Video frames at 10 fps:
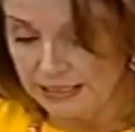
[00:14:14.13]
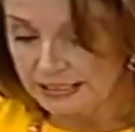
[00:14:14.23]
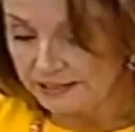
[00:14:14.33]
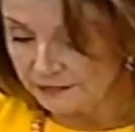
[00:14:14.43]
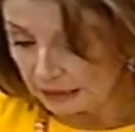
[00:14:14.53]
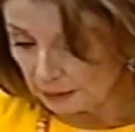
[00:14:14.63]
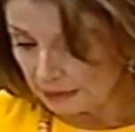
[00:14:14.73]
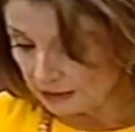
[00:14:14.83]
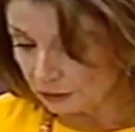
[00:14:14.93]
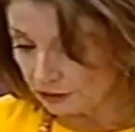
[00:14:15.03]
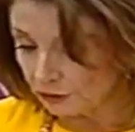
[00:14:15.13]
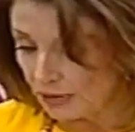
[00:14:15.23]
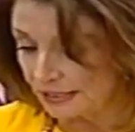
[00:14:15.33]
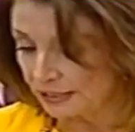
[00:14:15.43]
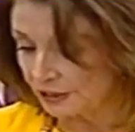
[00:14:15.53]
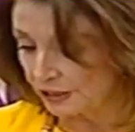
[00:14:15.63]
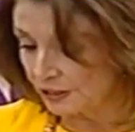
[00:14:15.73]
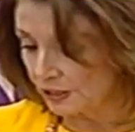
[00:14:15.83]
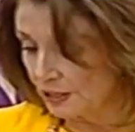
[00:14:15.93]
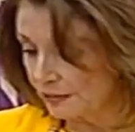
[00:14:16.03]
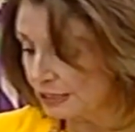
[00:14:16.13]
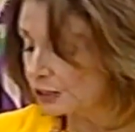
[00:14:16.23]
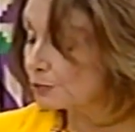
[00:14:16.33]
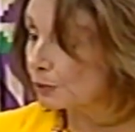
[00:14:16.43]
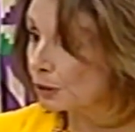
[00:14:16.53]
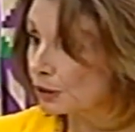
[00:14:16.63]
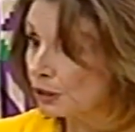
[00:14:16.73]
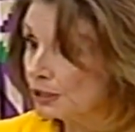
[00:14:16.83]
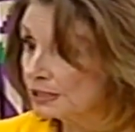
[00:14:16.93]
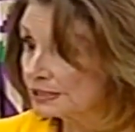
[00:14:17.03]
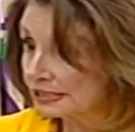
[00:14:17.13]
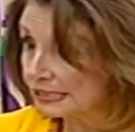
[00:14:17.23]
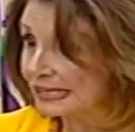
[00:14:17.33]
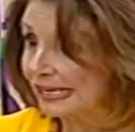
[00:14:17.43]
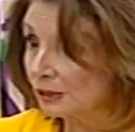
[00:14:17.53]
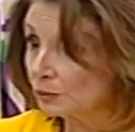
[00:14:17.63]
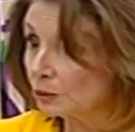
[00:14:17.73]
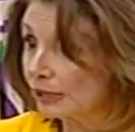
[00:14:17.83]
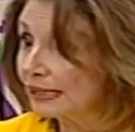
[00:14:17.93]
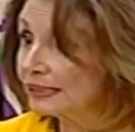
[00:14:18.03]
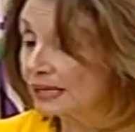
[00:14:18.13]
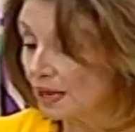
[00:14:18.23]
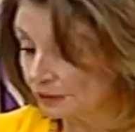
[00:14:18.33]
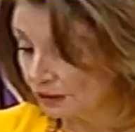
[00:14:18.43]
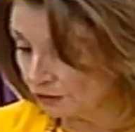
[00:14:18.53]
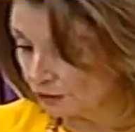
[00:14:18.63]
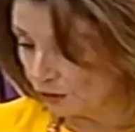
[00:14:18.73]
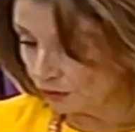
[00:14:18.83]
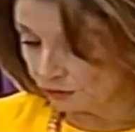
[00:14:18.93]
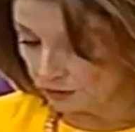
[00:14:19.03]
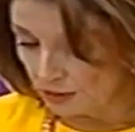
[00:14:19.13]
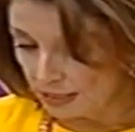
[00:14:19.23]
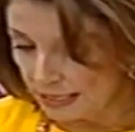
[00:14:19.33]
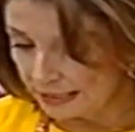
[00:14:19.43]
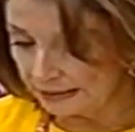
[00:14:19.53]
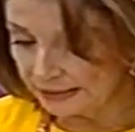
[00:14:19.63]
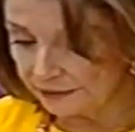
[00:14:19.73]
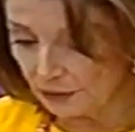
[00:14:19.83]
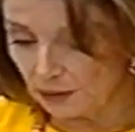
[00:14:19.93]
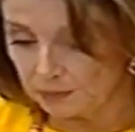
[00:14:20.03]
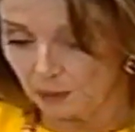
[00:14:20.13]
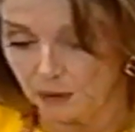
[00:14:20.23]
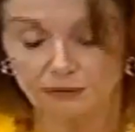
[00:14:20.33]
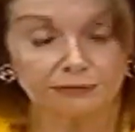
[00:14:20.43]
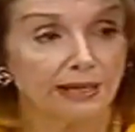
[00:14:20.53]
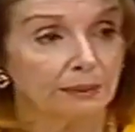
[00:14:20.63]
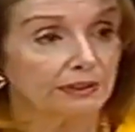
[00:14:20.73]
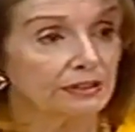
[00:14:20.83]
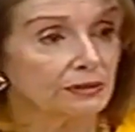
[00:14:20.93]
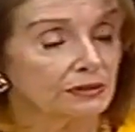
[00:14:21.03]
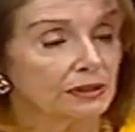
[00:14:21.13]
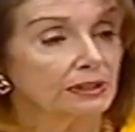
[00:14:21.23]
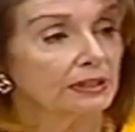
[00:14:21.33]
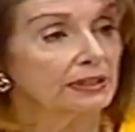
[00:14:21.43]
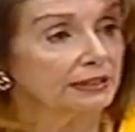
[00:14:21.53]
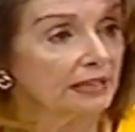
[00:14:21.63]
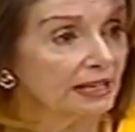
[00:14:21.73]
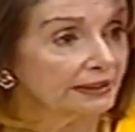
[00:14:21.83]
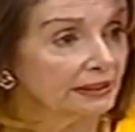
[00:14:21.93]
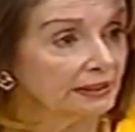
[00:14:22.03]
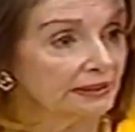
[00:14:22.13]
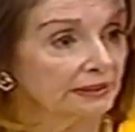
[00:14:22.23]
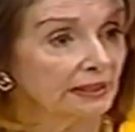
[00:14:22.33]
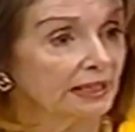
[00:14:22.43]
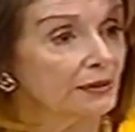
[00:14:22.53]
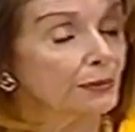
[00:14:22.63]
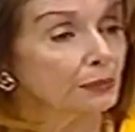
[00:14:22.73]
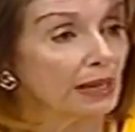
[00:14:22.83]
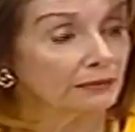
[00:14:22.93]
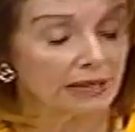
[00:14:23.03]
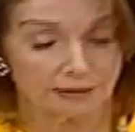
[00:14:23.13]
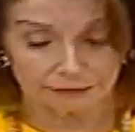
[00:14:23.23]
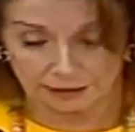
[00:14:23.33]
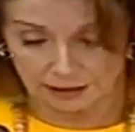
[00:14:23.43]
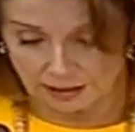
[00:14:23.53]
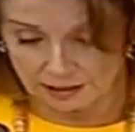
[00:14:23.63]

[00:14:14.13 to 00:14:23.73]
developmental strategies that spur sustainable economic growth and lift up all families in Ghana and throughout Africa.